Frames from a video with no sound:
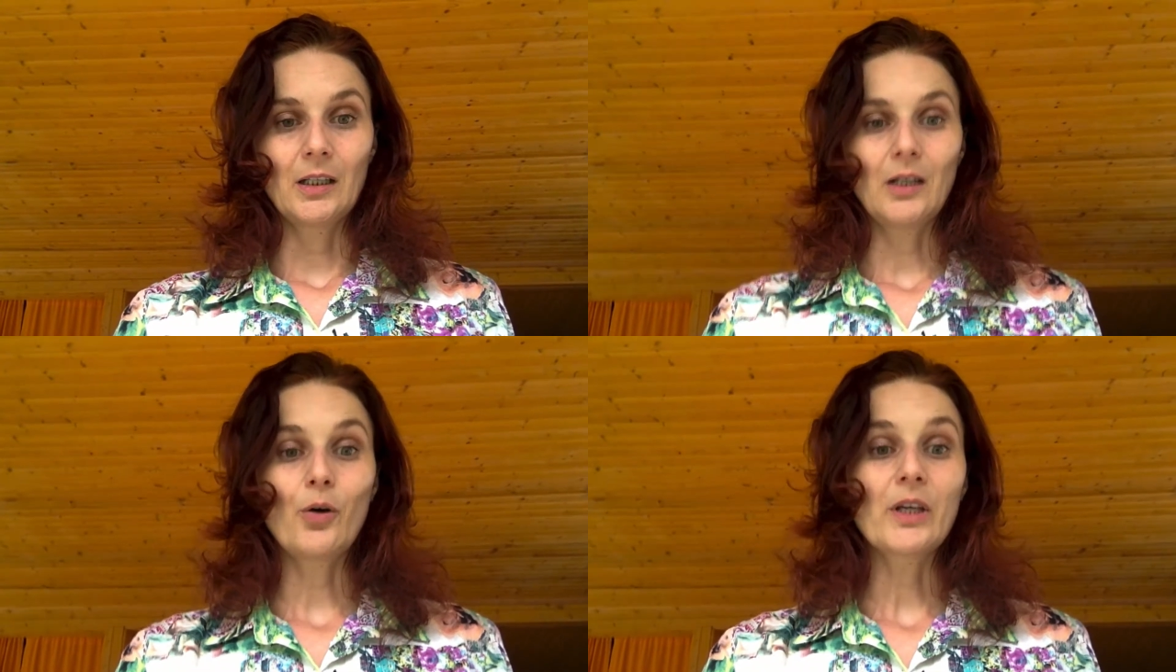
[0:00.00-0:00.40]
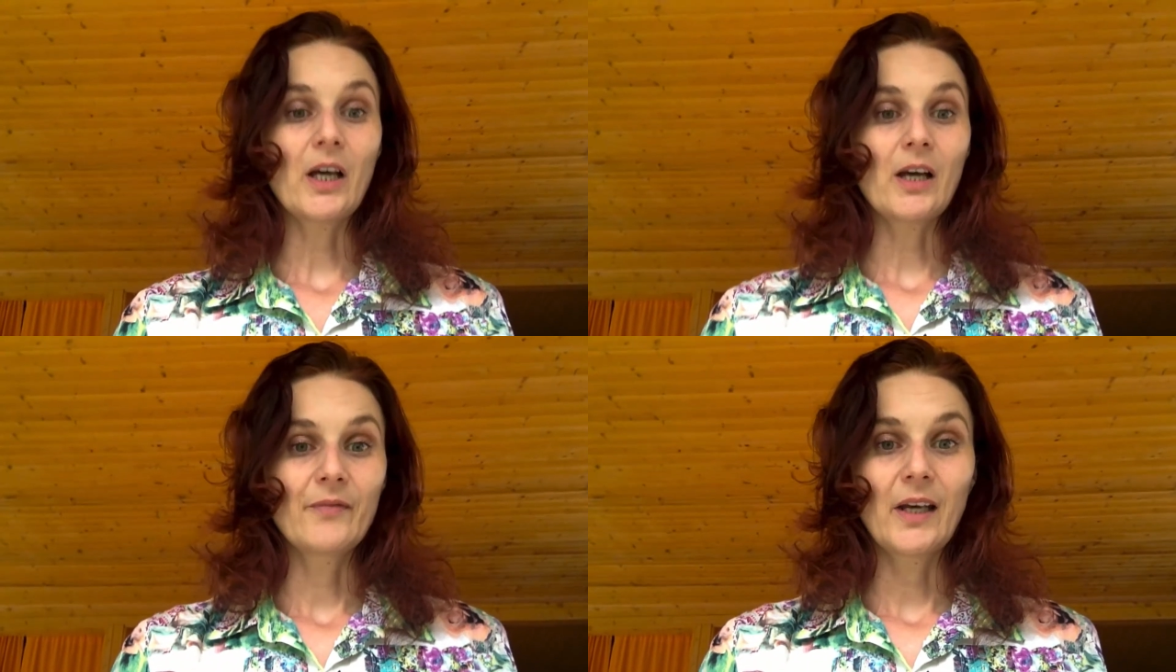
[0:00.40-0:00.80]
oh
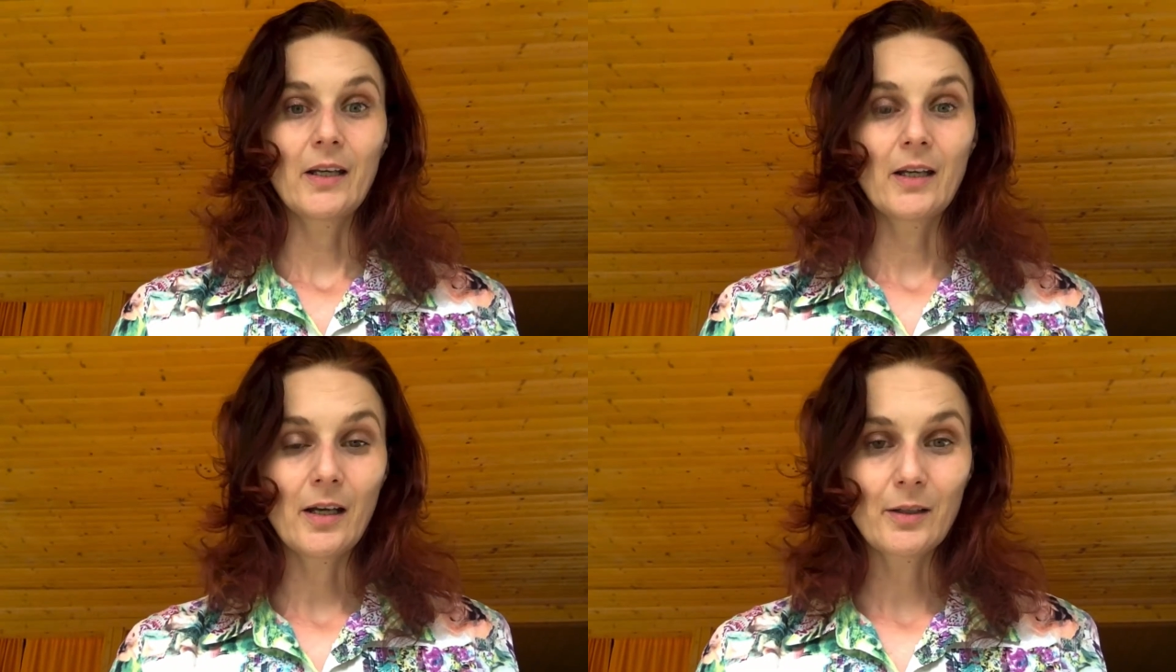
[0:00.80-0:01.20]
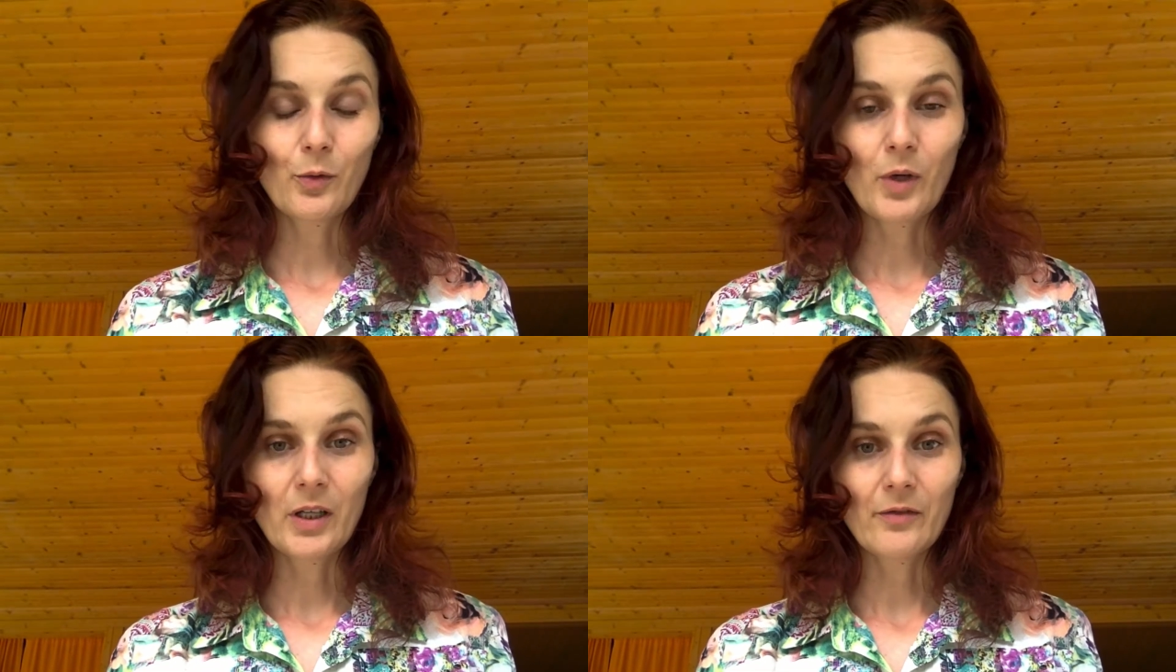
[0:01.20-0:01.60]
yeah, and another
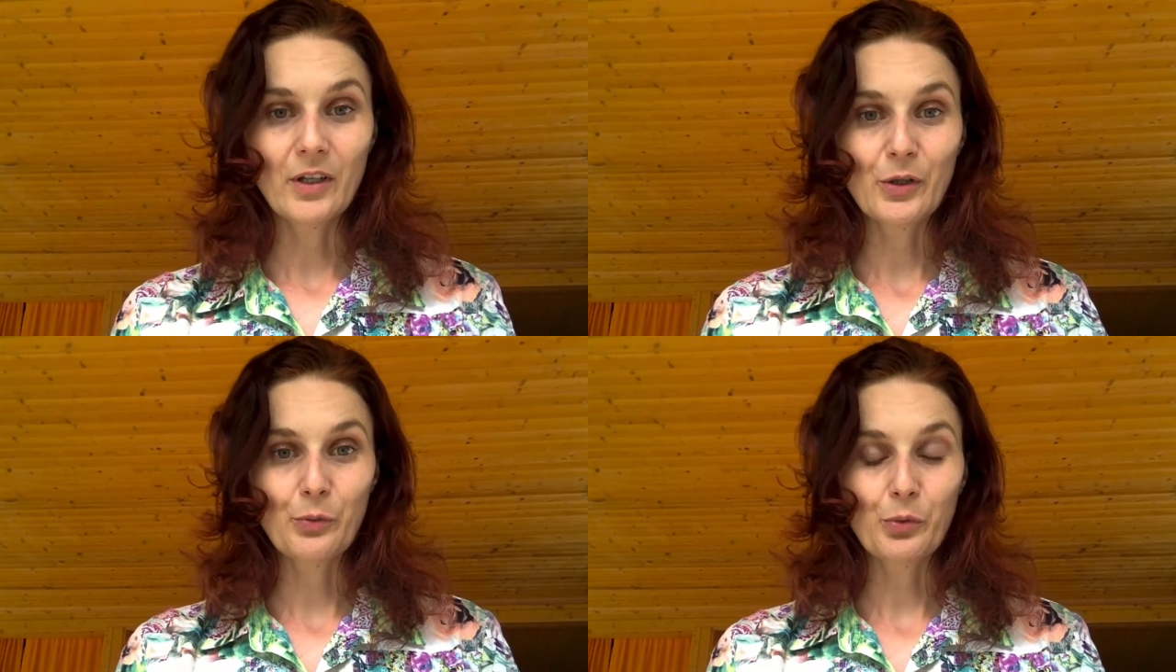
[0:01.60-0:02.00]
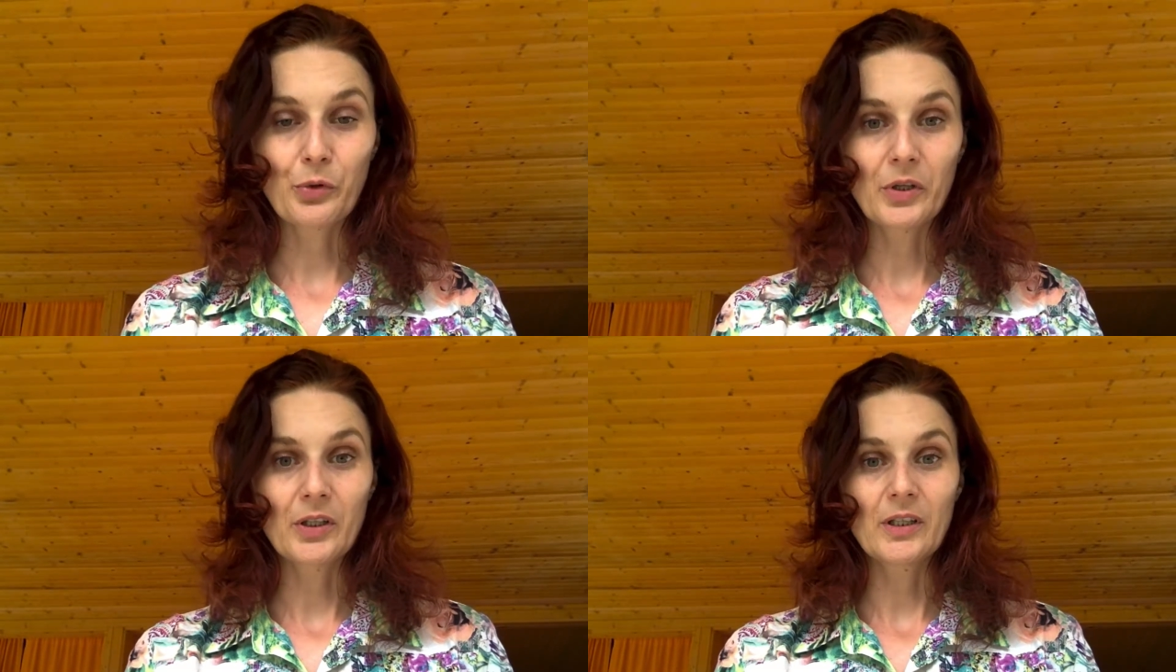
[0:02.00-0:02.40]
one very
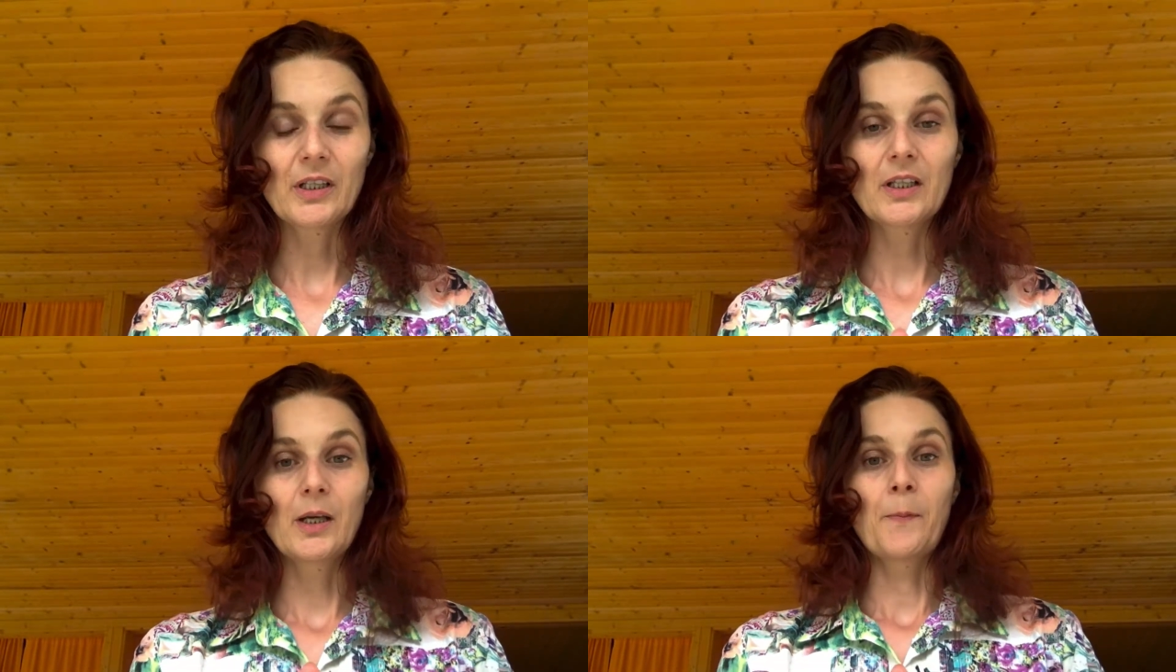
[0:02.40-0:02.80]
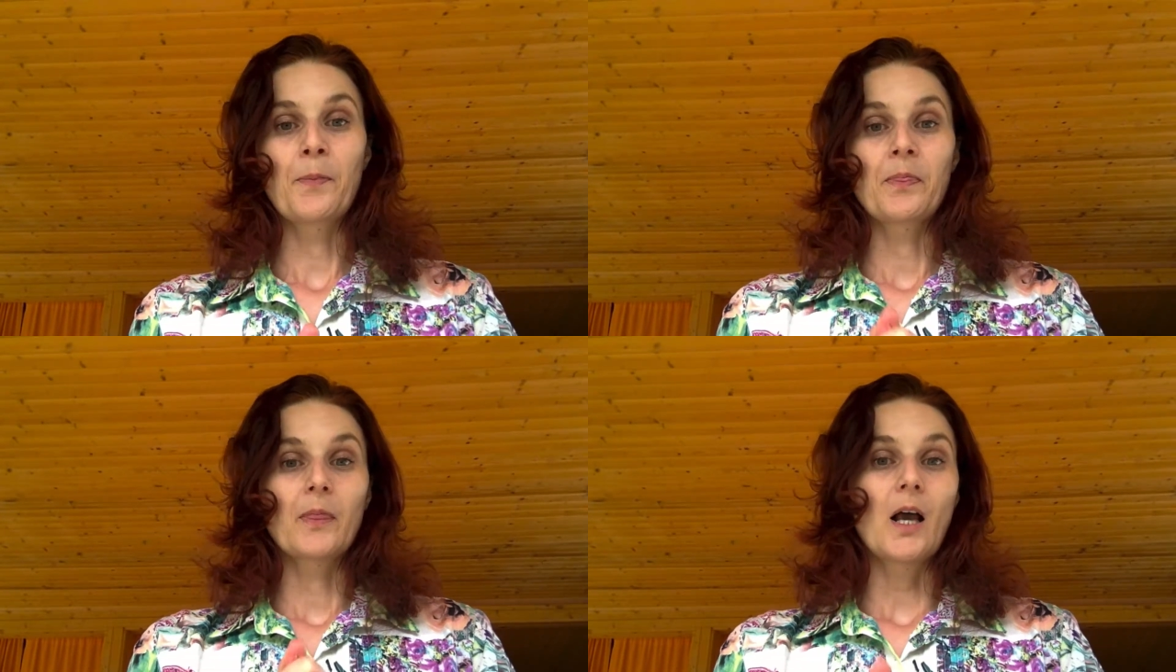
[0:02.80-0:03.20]
important, that
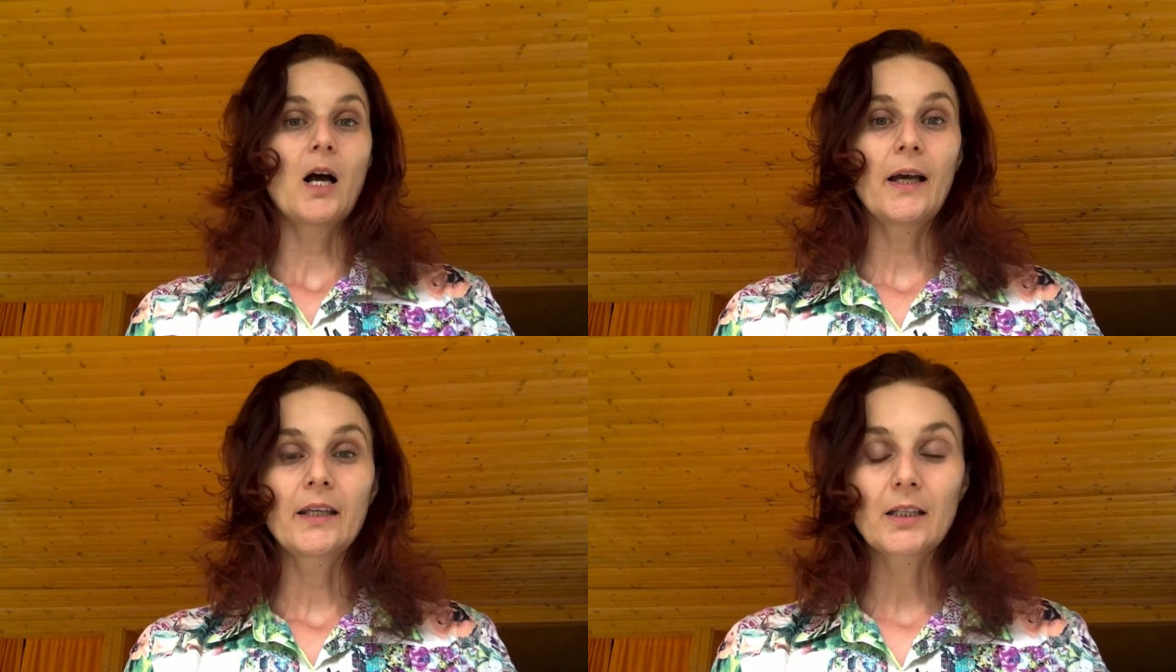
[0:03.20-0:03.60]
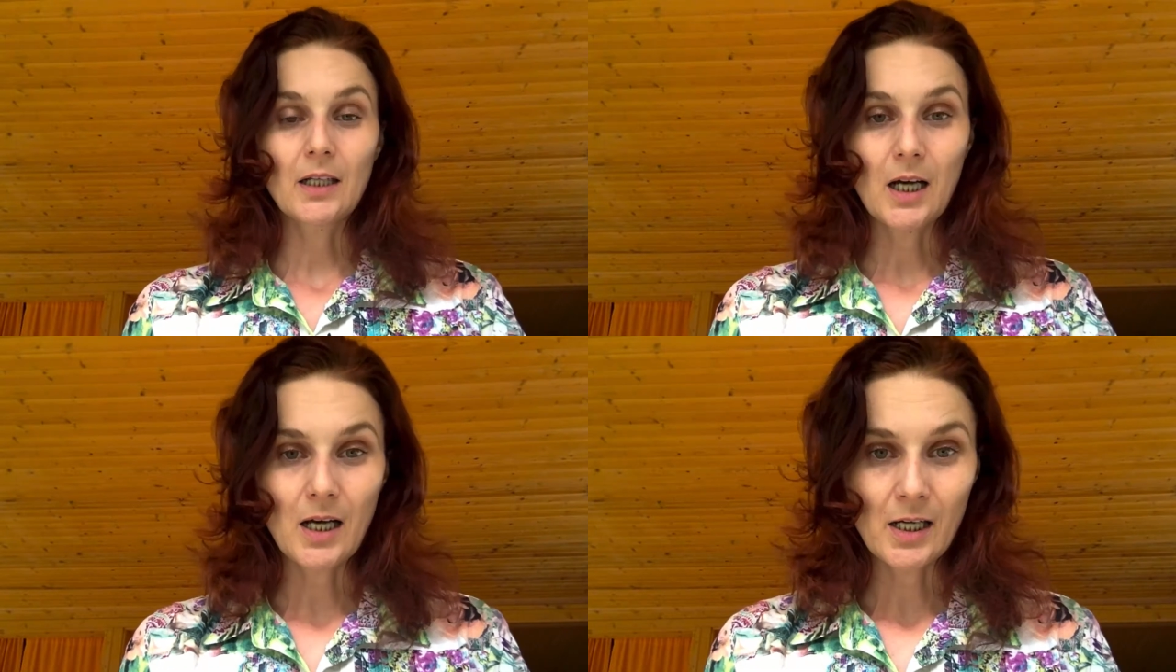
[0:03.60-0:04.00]
I
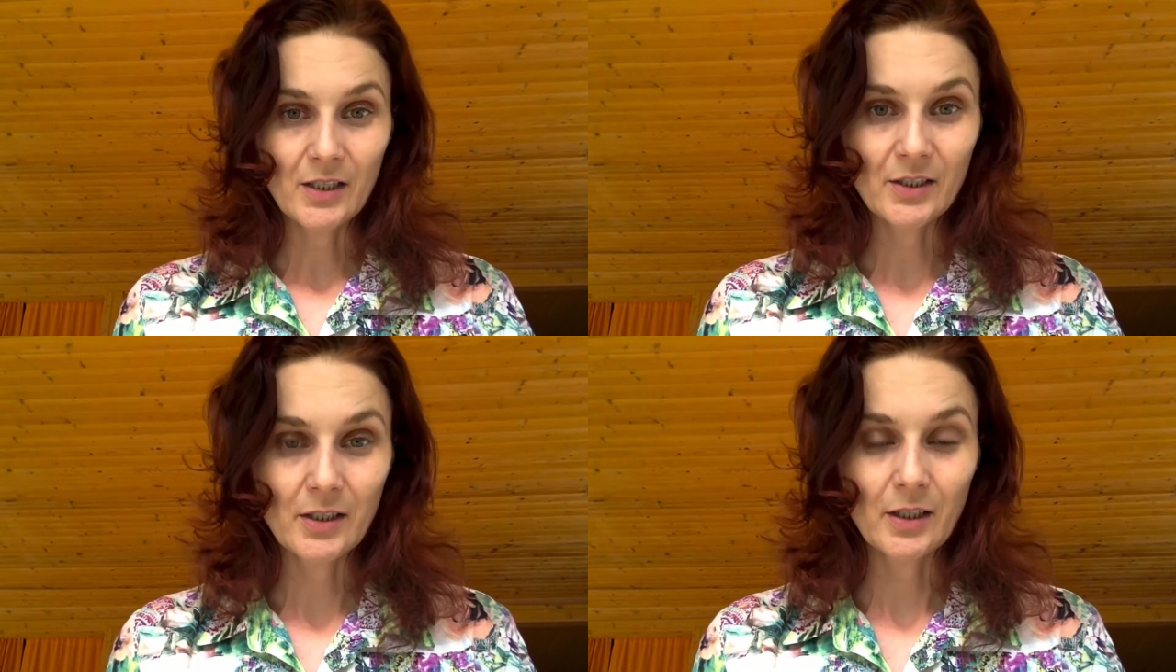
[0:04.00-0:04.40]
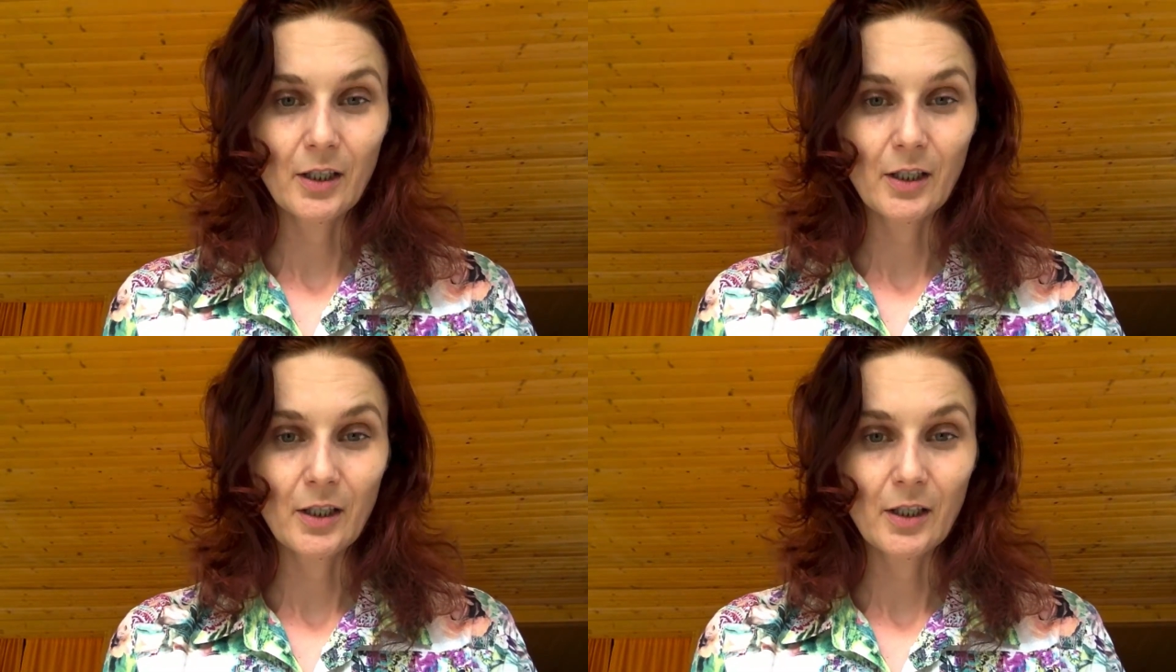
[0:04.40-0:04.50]
can't